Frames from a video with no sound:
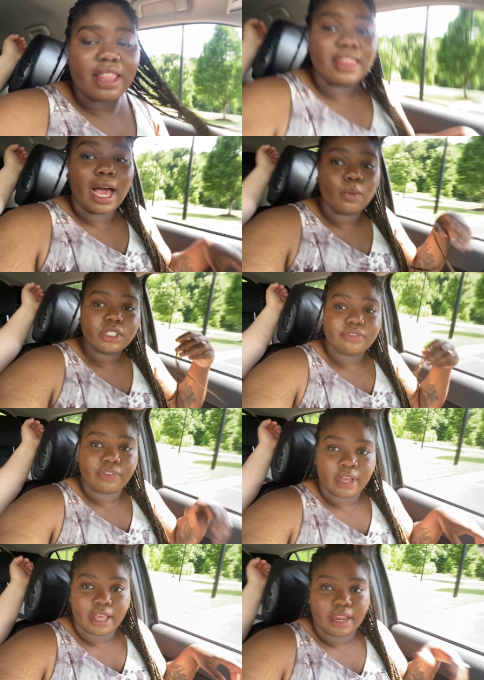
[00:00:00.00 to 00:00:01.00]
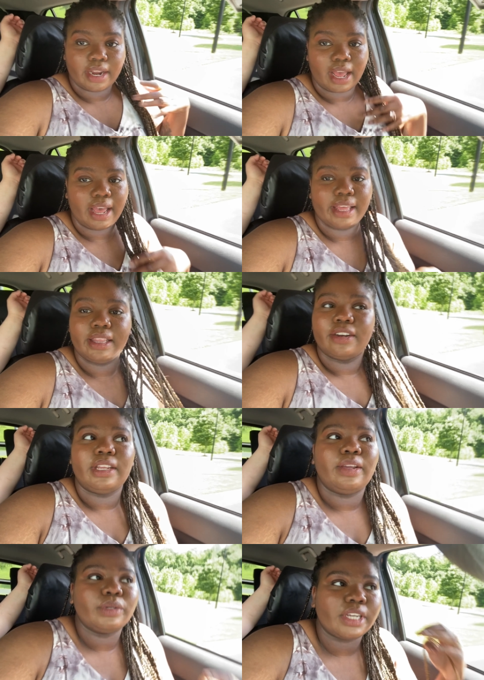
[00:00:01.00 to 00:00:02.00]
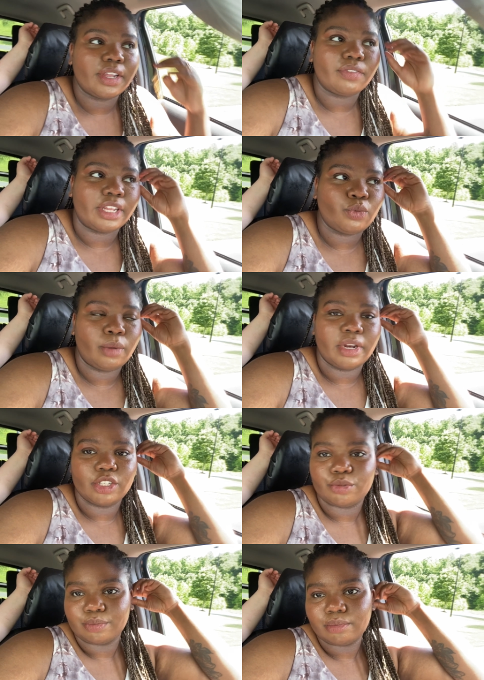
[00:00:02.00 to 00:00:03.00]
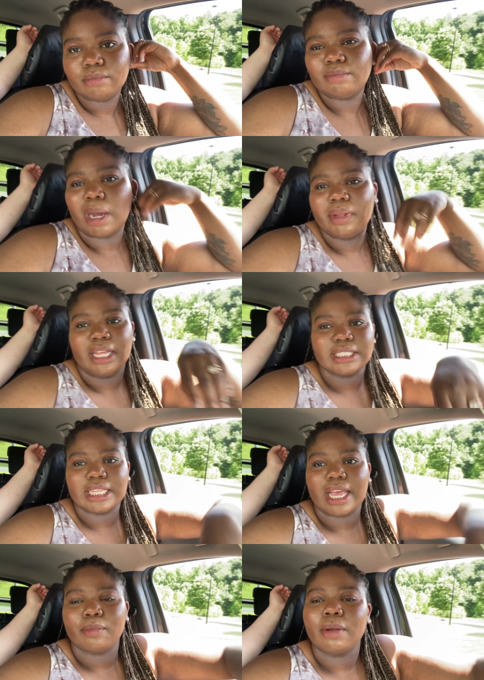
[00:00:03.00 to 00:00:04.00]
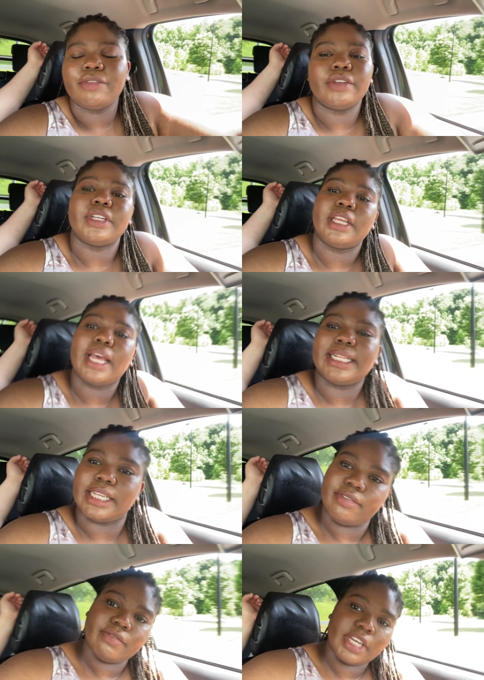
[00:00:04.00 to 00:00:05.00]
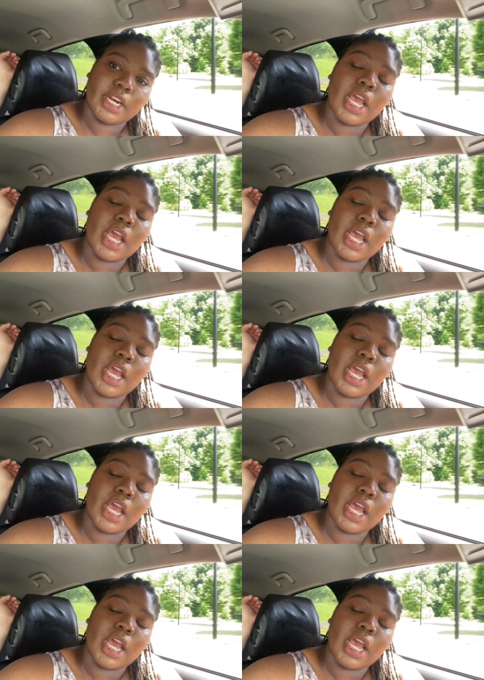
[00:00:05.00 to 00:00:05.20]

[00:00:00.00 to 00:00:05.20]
that was fun. I literally was out here for like 20 minutes, probably less than that, probably 15. I'd say 15.